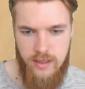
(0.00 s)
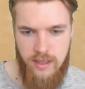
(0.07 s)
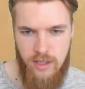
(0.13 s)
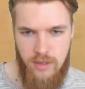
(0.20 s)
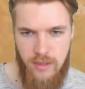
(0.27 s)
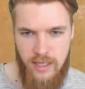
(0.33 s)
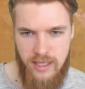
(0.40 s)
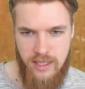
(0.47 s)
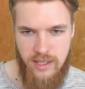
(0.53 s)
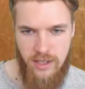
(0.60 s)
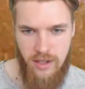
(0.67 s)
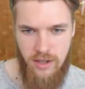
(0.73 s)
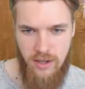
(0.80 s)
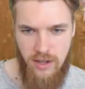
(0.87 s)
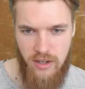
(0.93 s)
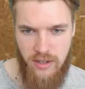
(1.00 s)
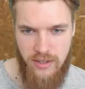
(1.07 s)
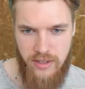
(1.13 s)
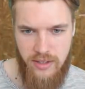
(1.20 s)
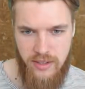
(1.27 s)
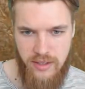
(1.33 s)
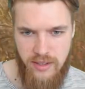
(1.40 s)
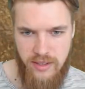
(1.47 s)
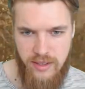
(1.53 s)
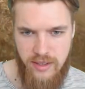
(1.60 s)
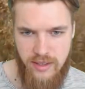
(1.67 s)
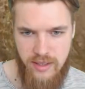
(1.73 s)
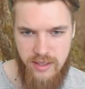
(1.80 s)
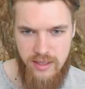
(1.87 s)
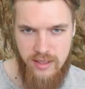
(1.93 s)
Oh my god.
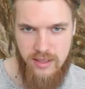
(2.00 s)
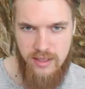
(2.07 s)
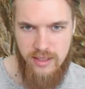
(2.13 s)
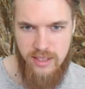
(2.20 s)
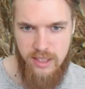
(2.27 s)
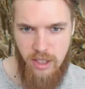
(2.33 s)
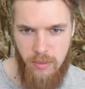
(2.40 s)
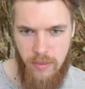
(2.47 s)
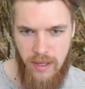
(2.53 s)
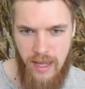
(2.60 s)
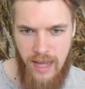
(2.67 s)
Stop it,